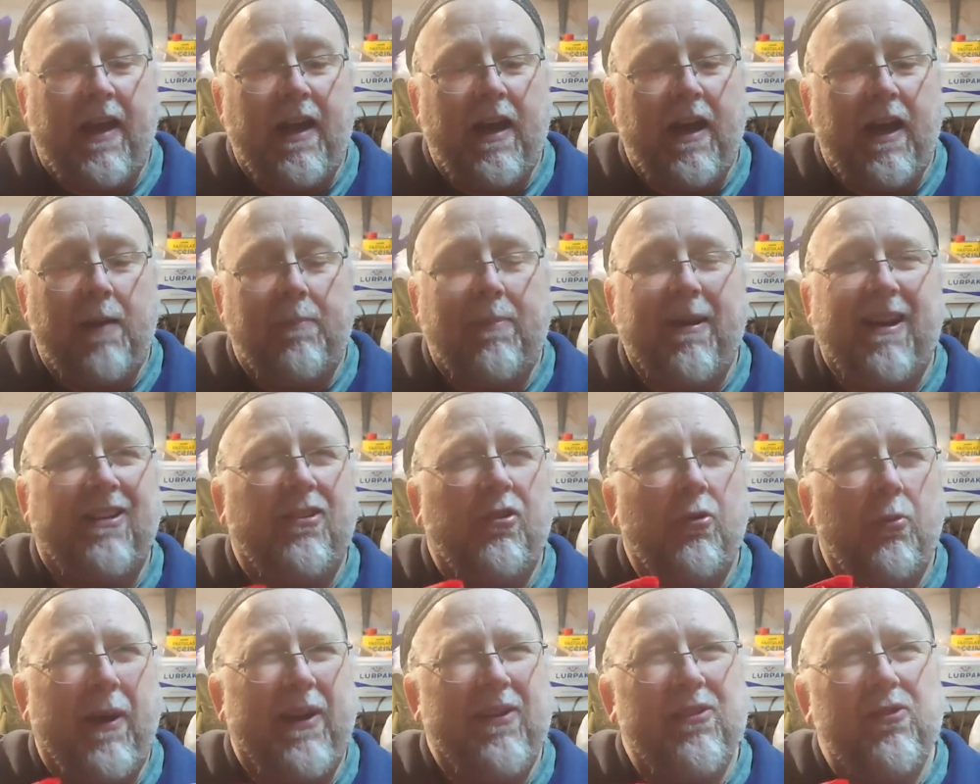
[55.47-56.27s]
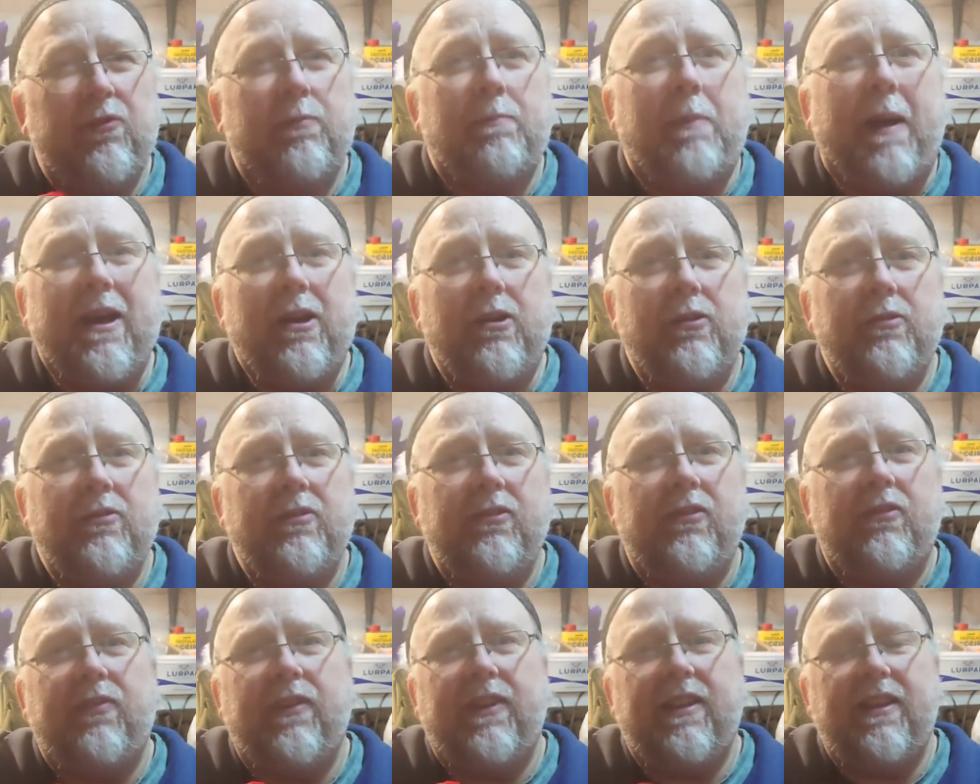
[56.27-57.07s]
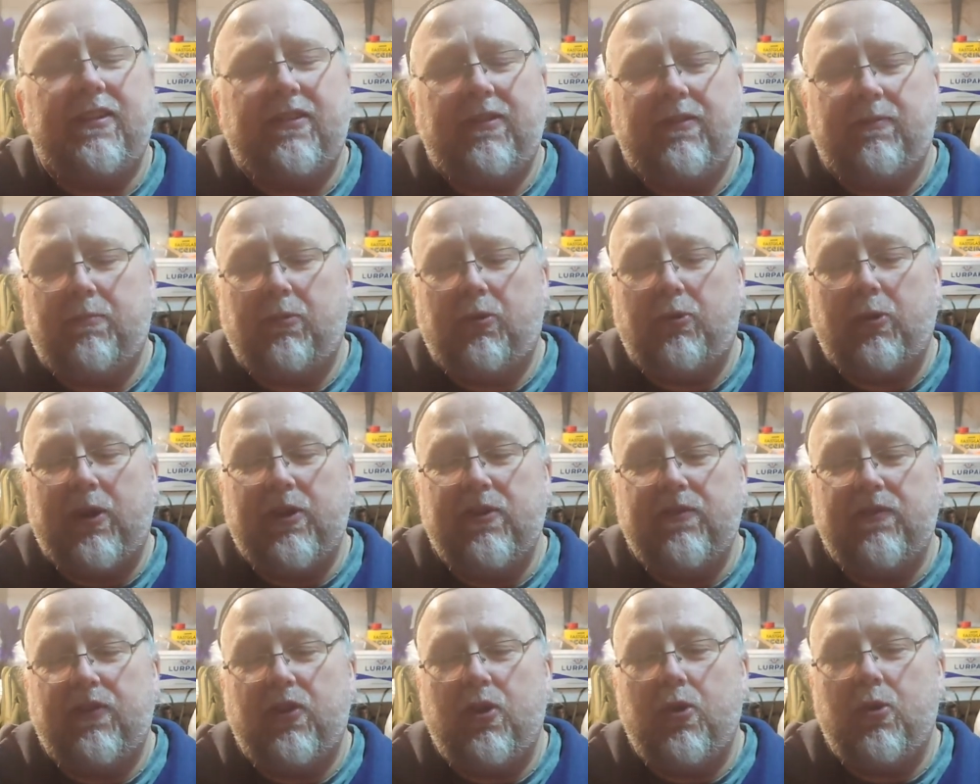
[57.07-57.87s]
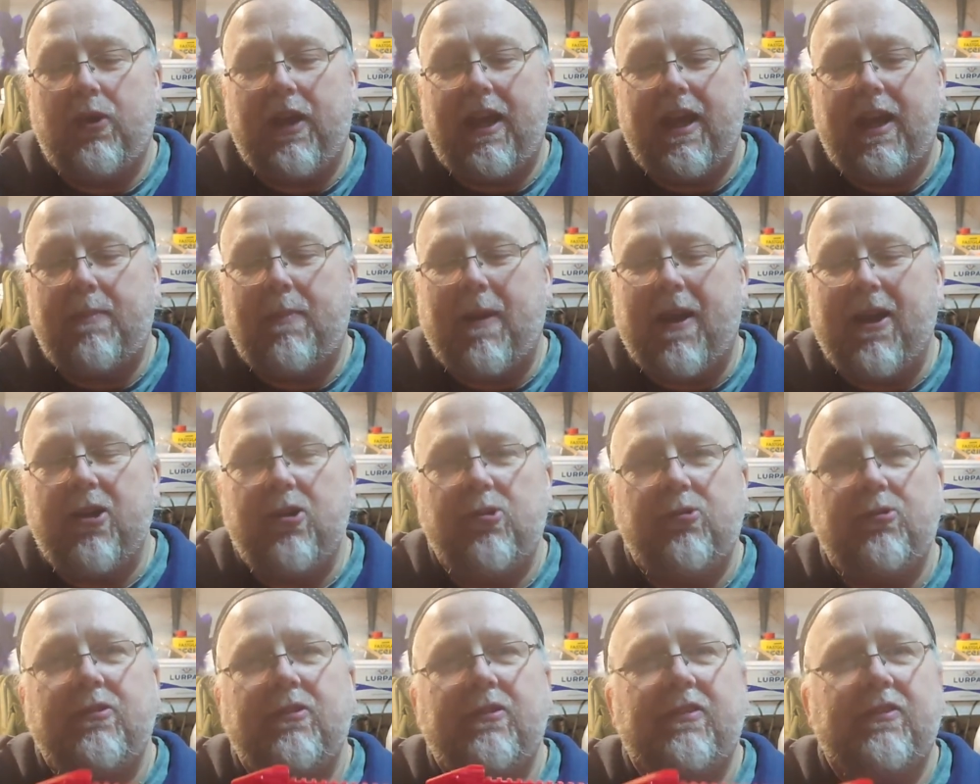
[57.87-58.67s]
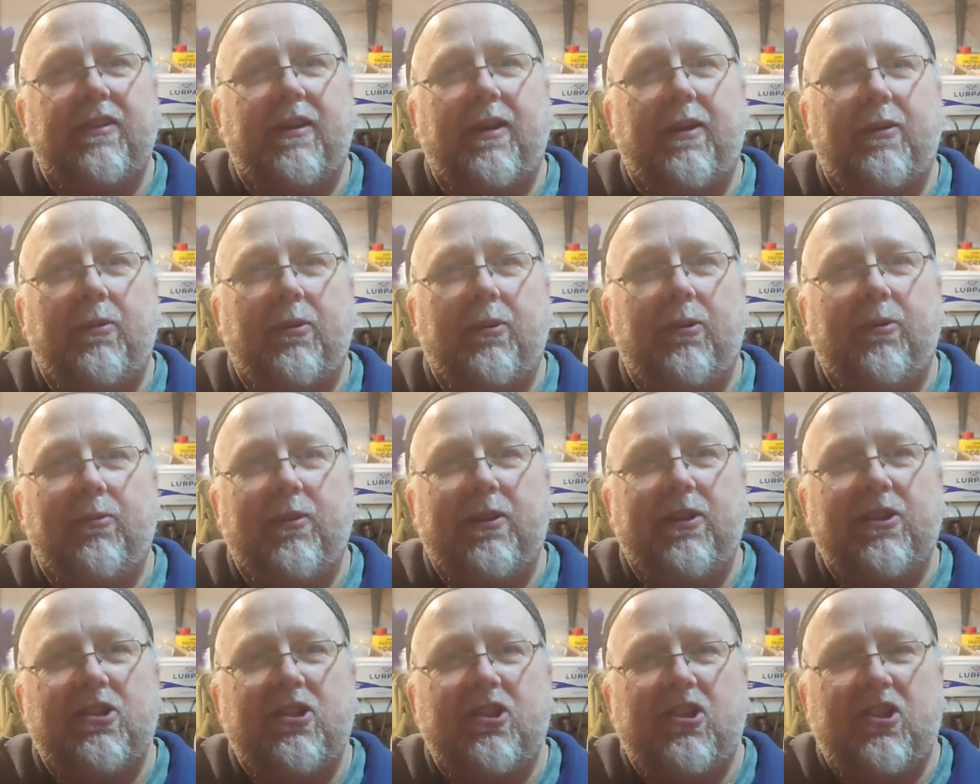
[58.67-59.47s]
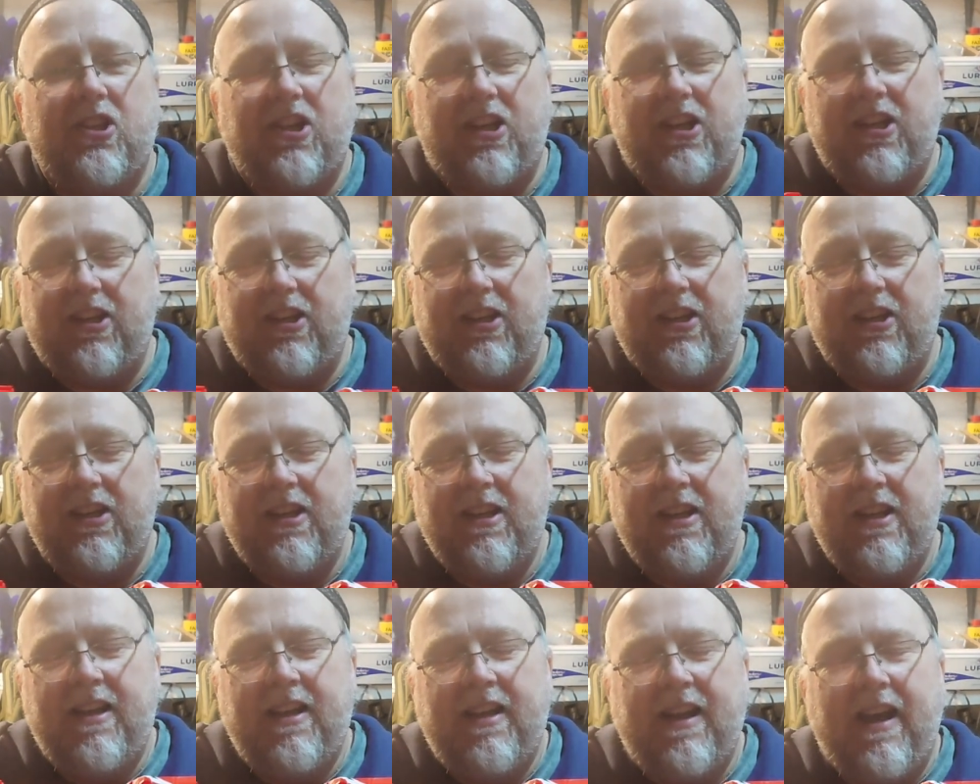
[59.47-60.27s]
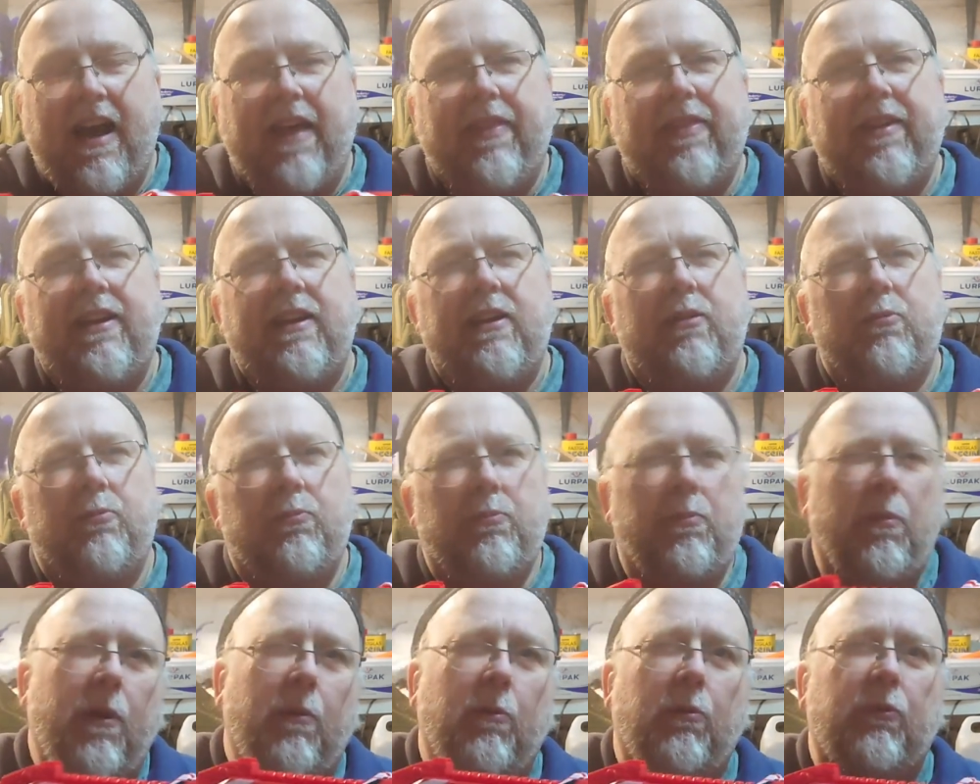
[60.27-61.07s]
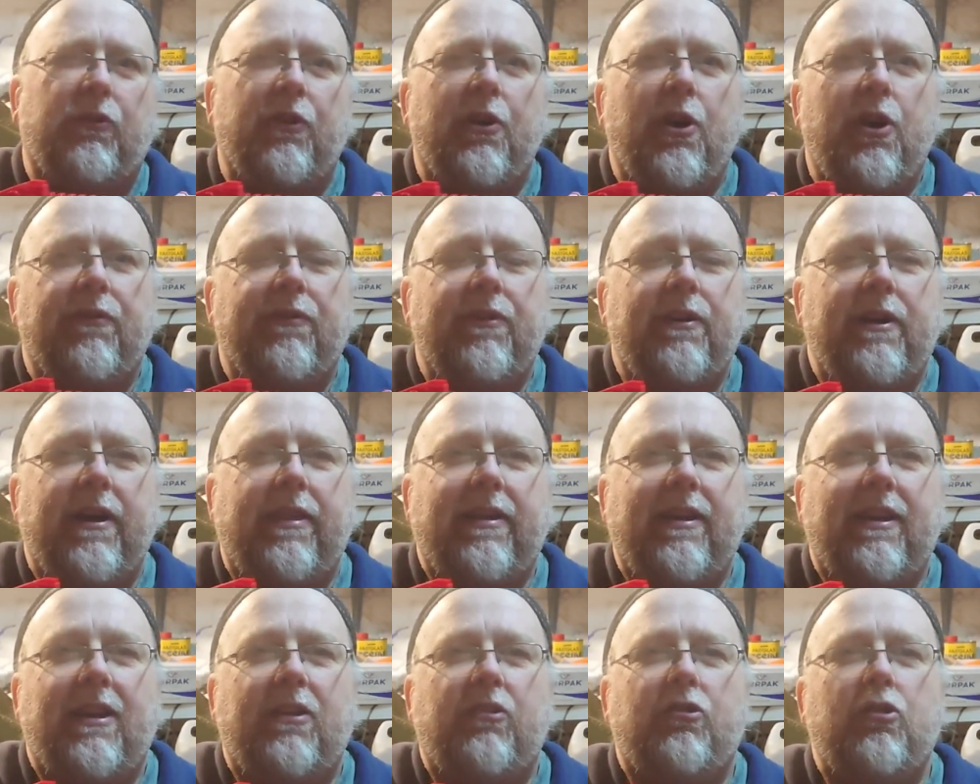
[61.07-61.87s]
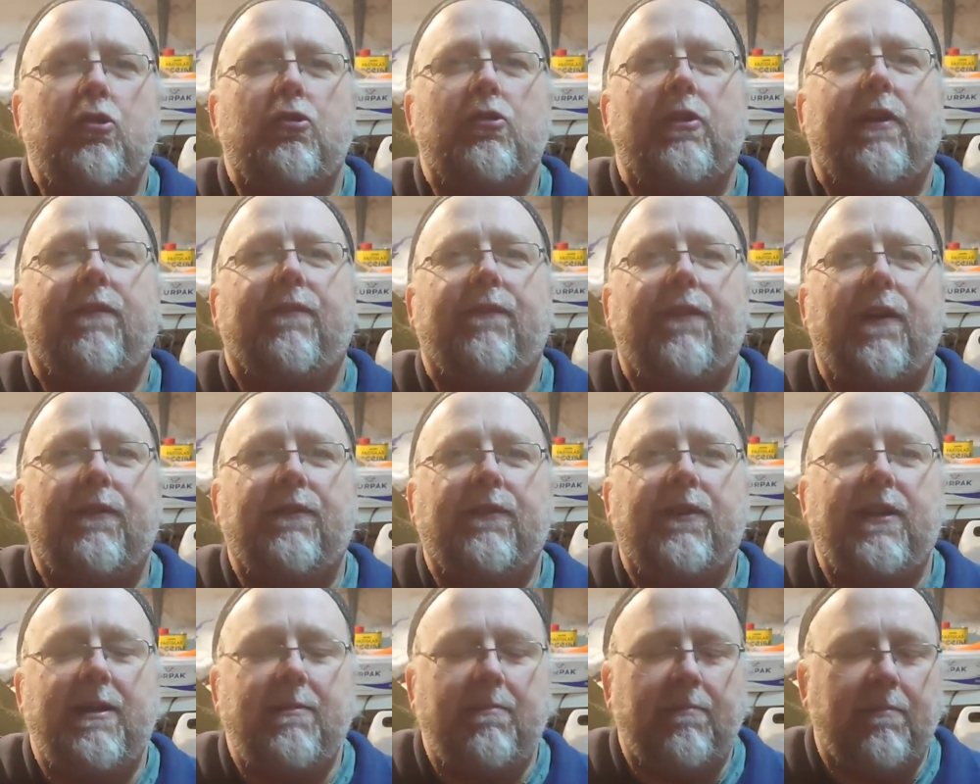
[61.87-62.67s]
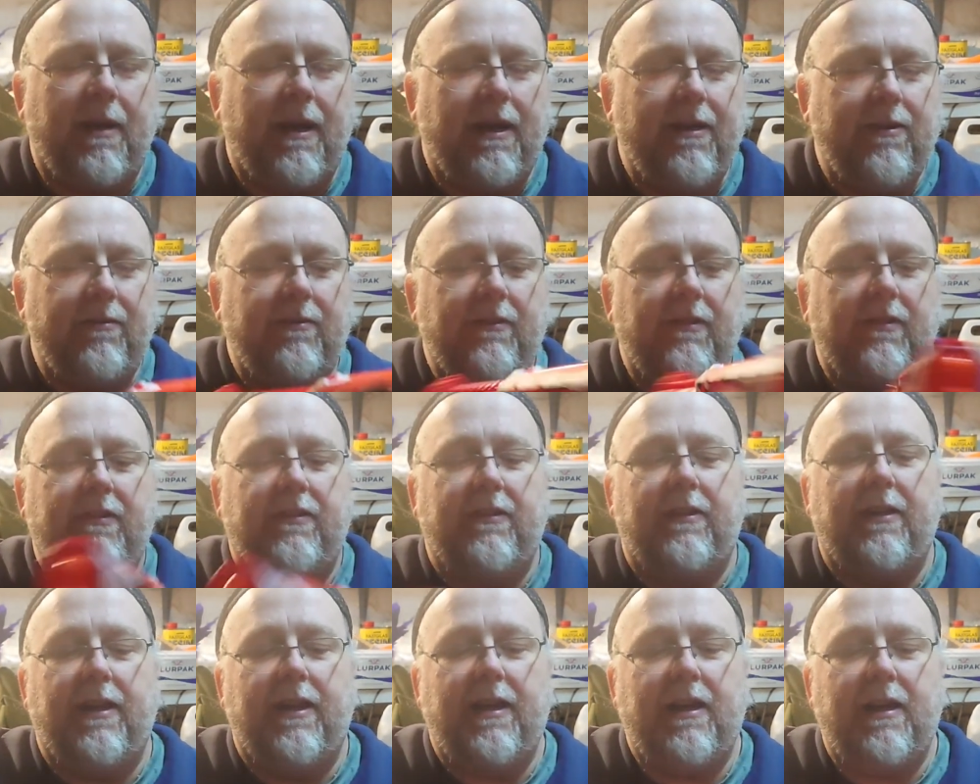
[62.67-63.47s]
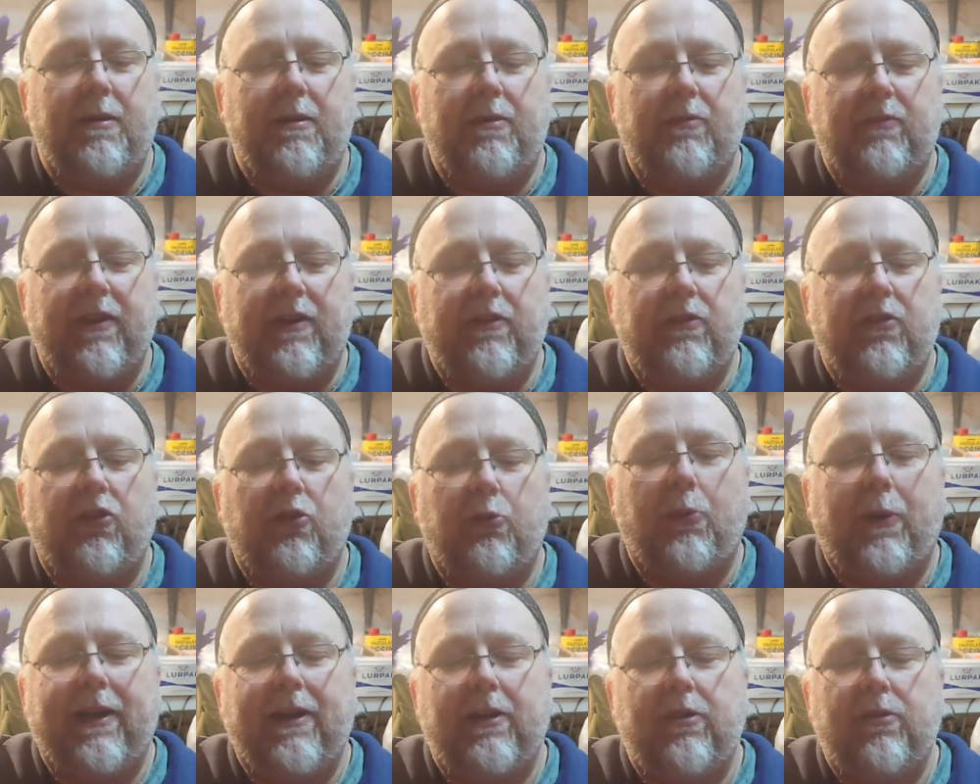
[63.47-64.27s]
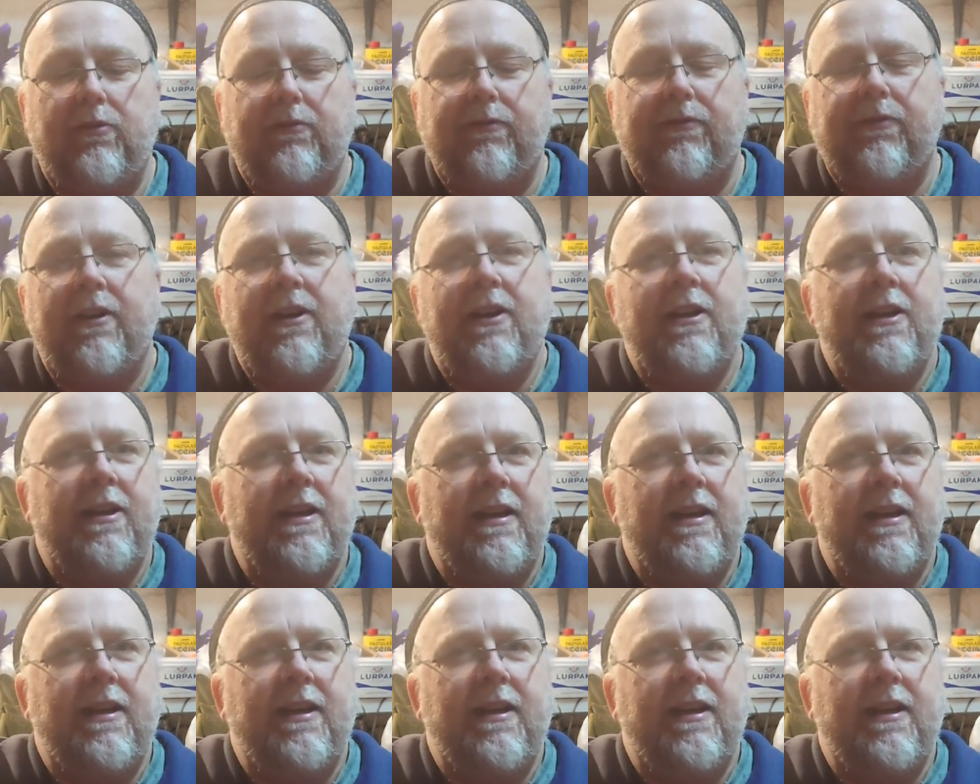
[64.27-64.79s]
I paid £12 for this, 12 UK pounds, which I think it was an offer. I think it's usually £15. It's down 12.